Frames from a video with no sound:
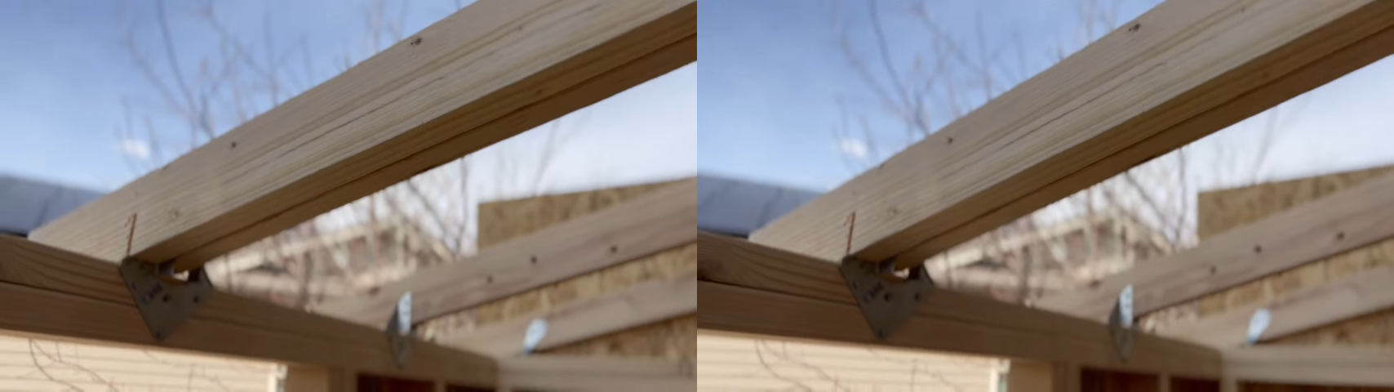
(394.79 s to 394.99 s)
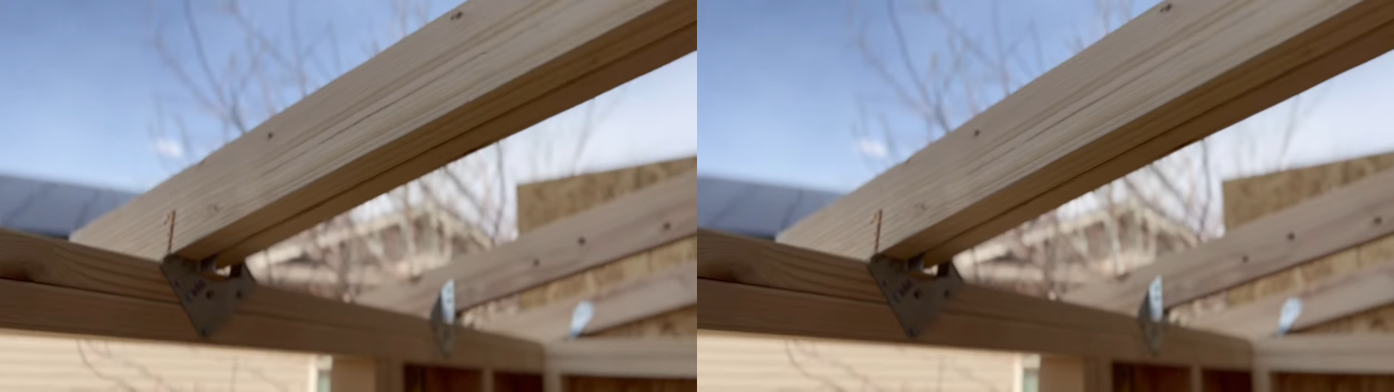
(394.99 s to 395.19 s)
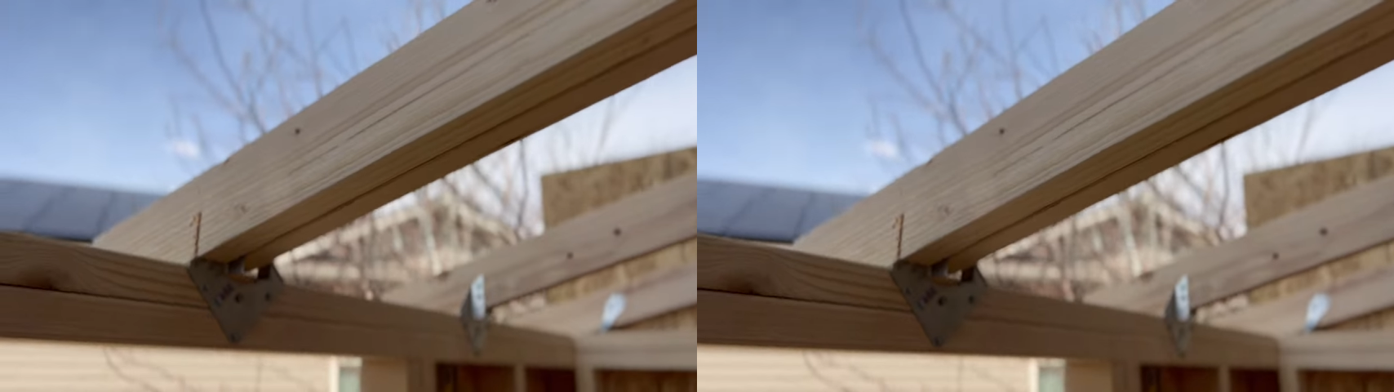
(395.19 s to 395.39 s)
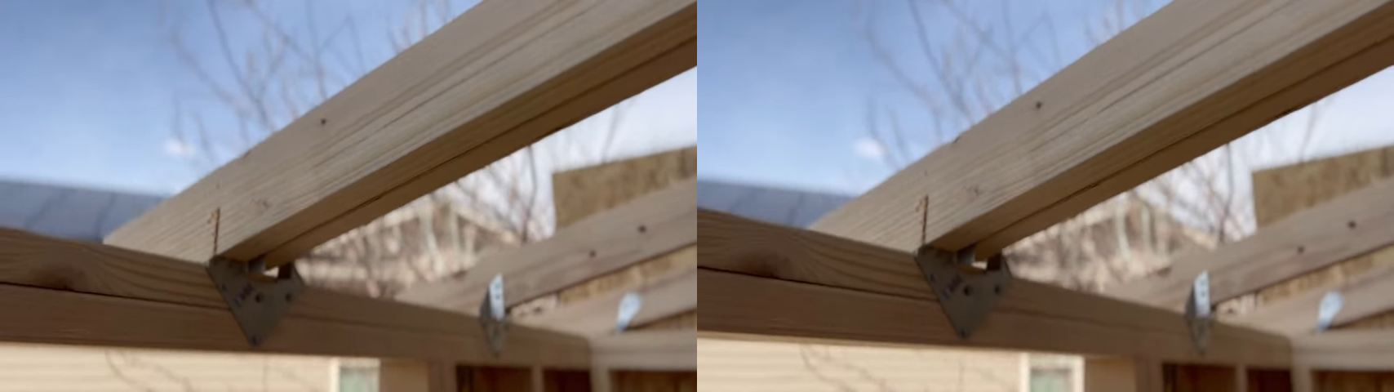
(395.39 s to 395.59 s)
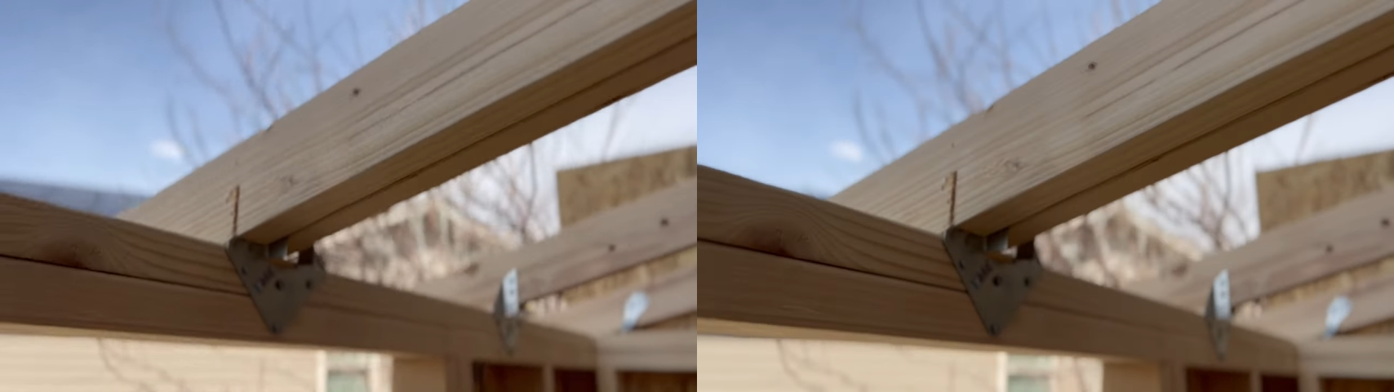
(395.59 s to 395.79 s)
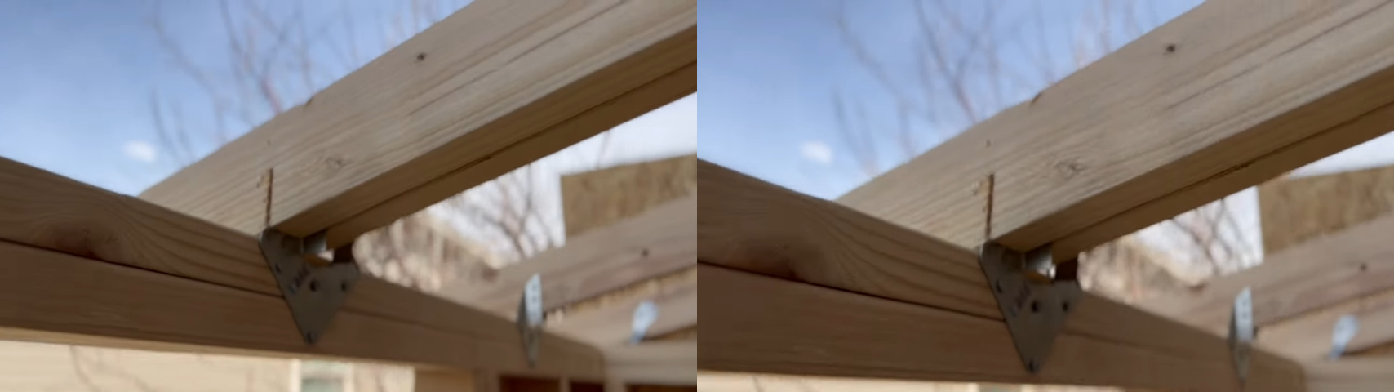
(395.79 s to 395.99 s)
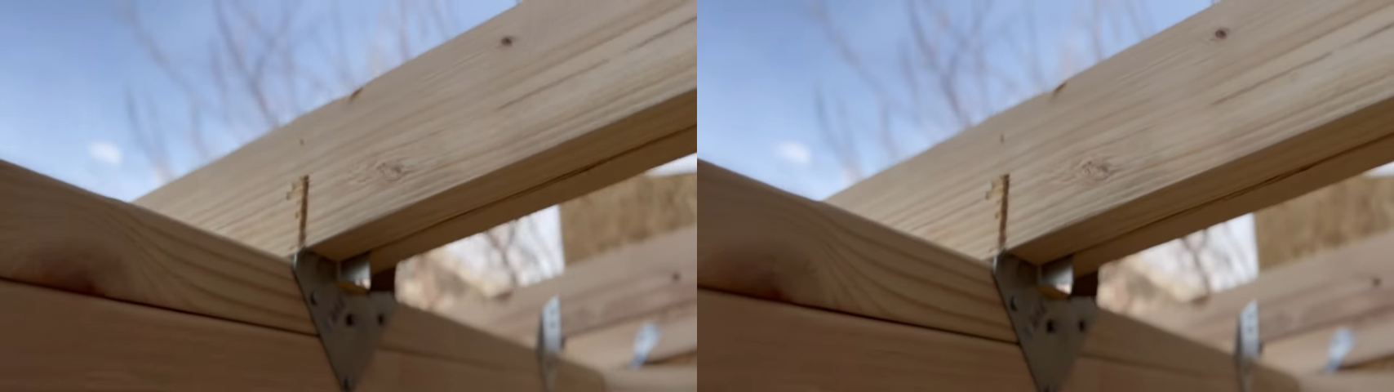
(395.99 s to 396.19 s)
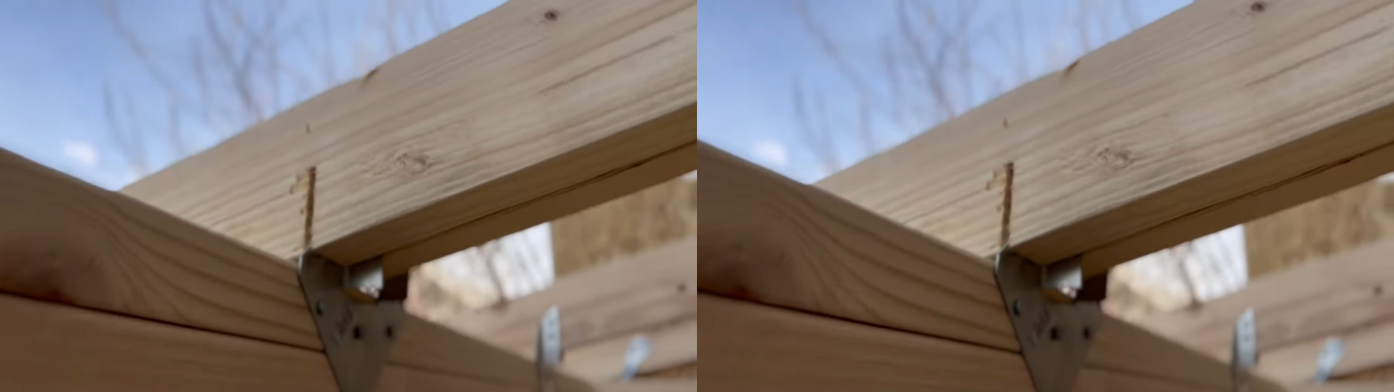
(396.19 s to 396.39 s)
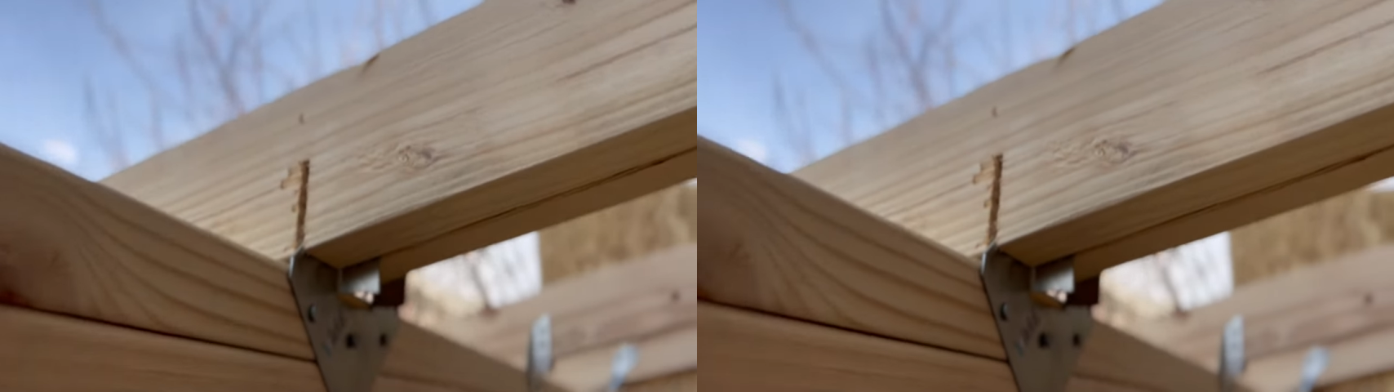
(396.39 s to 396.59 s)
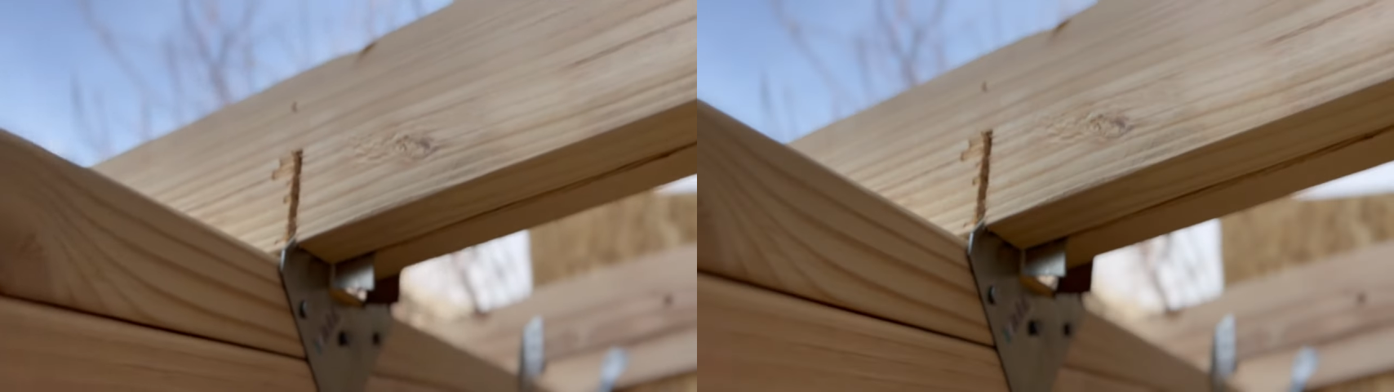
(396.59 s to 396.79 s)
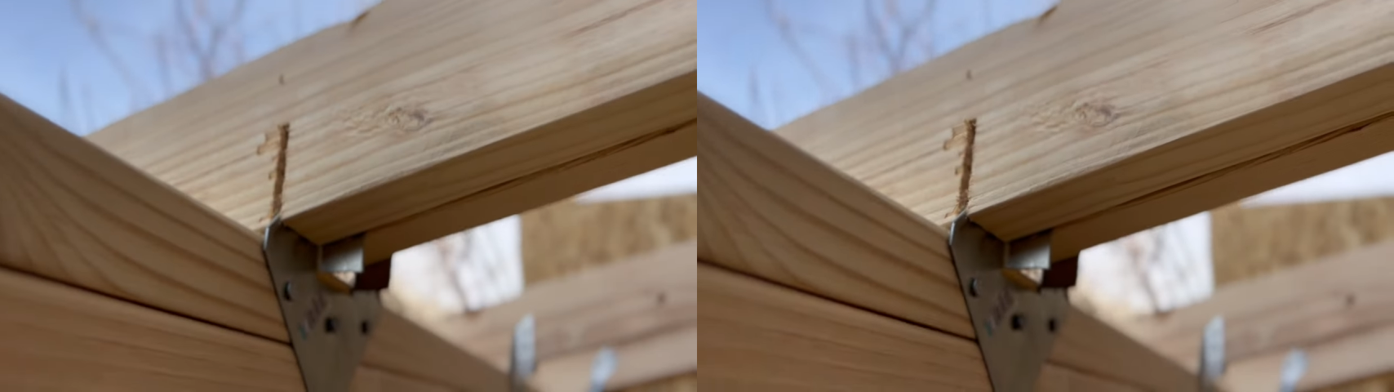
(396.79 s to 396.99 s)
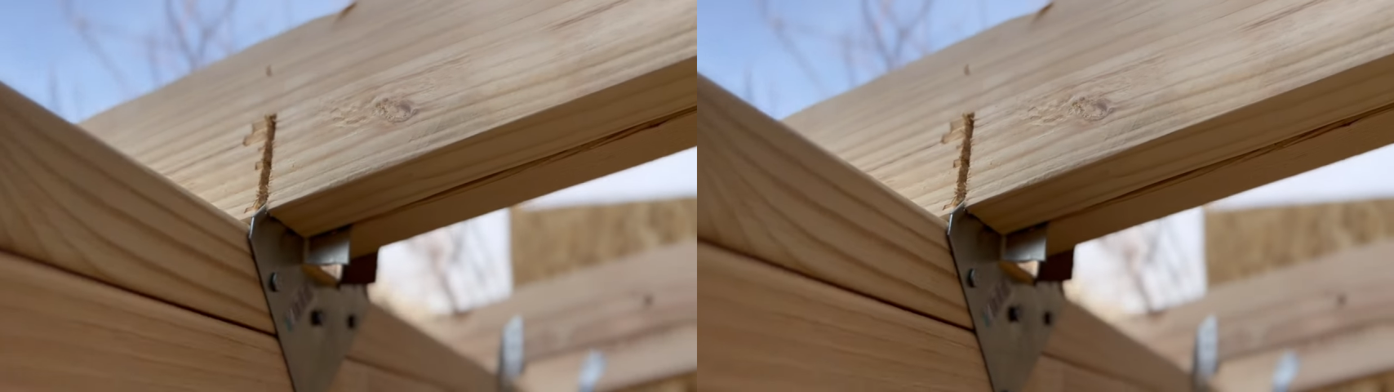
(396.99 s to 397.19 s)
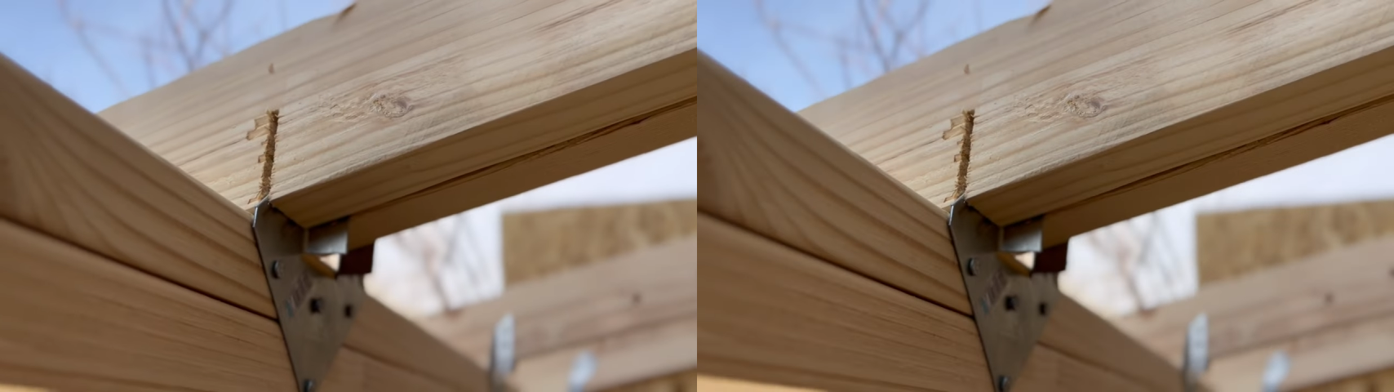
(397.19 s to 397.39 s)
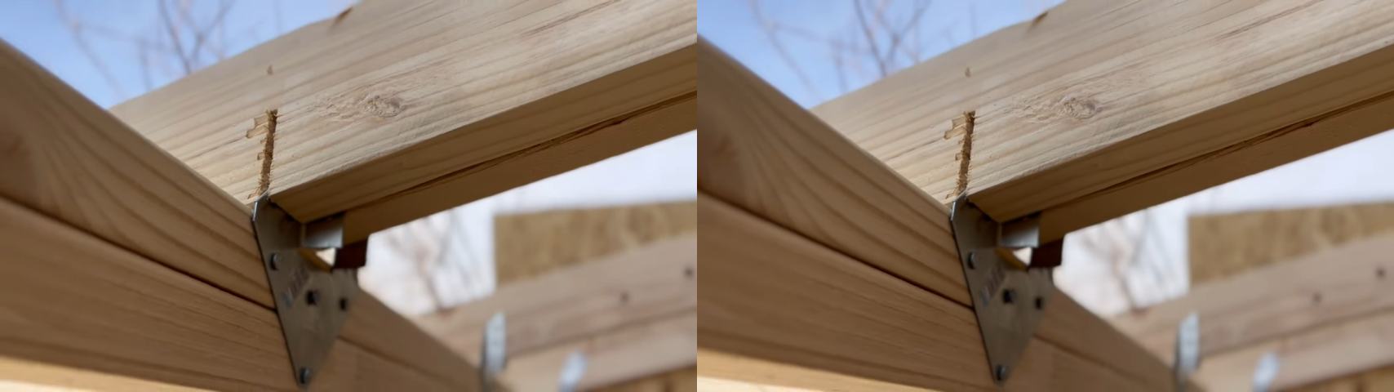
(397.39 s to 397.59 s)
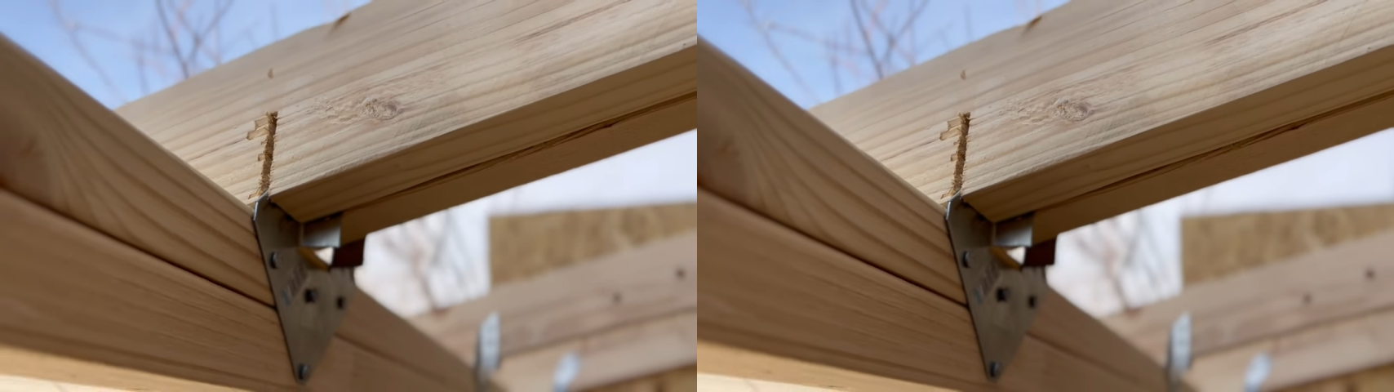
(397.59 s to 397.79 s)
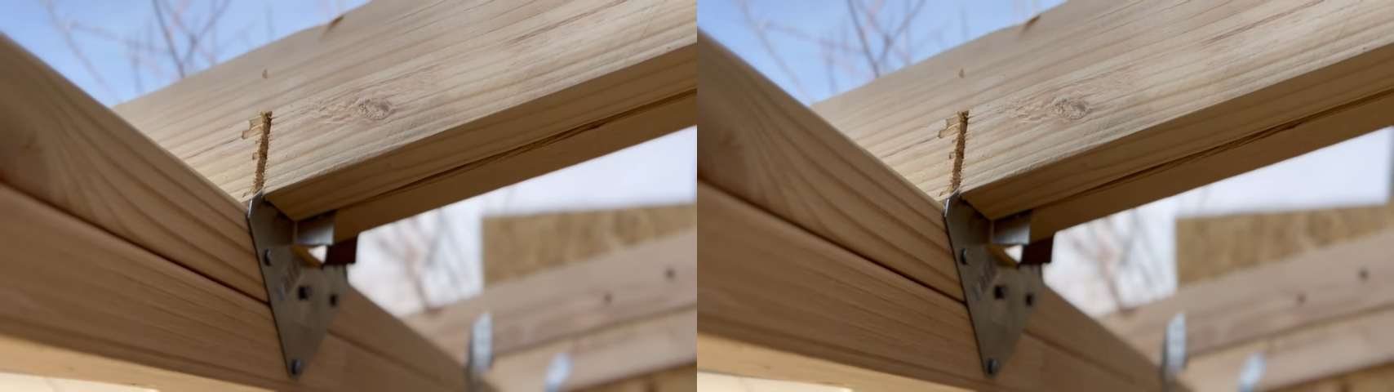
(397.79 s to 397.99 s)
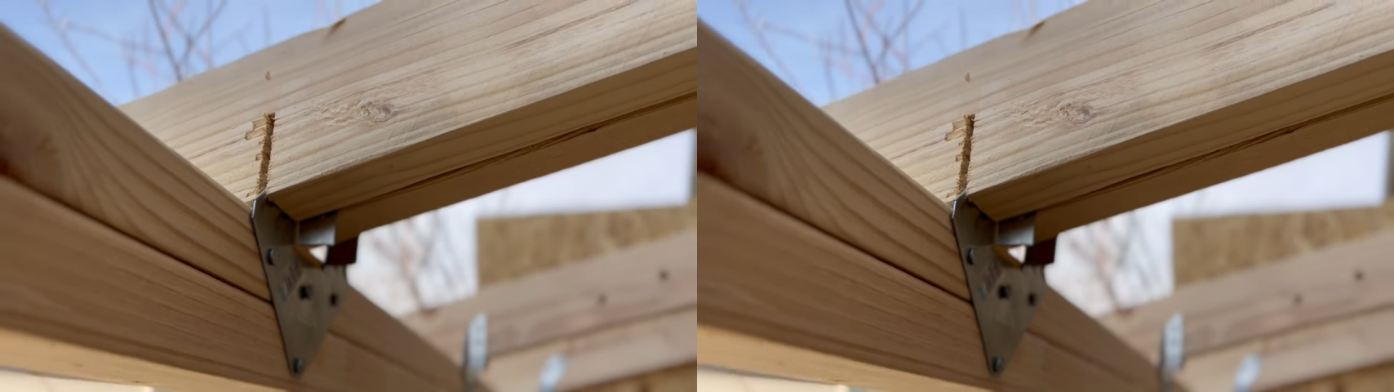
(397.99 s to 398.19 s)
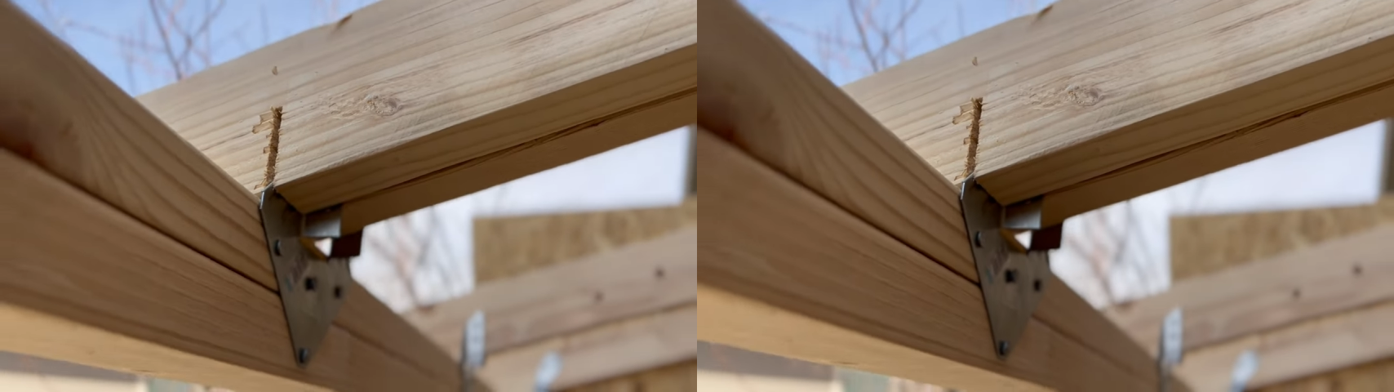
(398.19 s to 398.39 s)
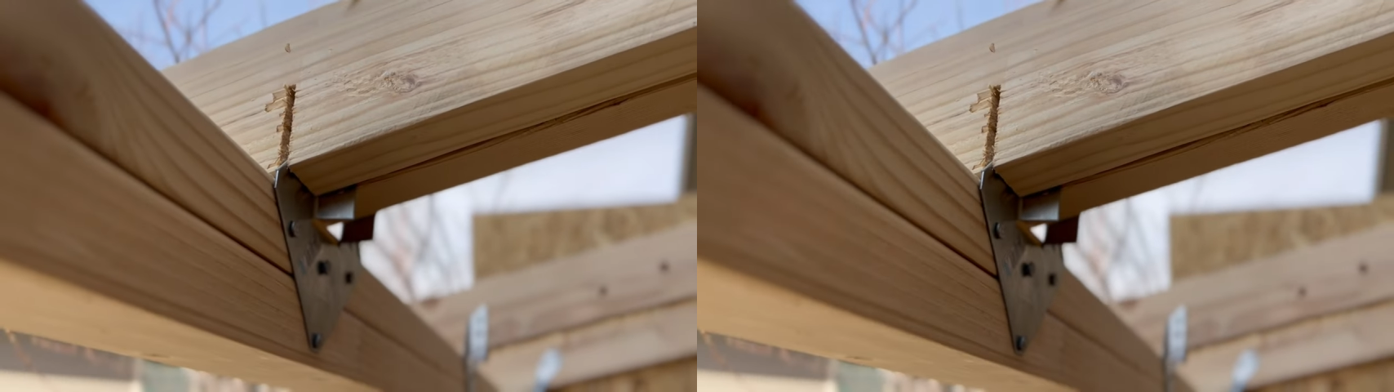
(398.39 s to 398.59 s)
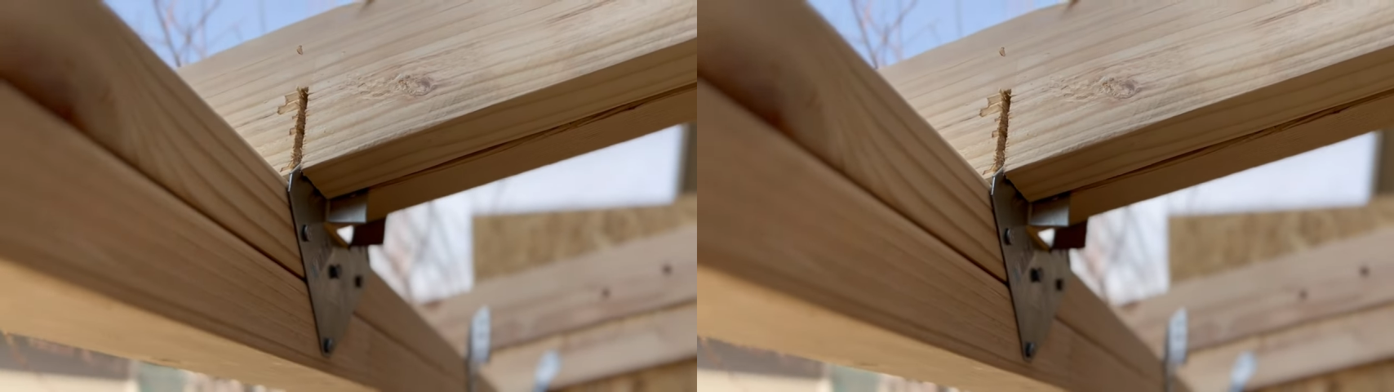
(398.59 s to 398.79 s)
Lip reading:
Nobody's mouth can be seen.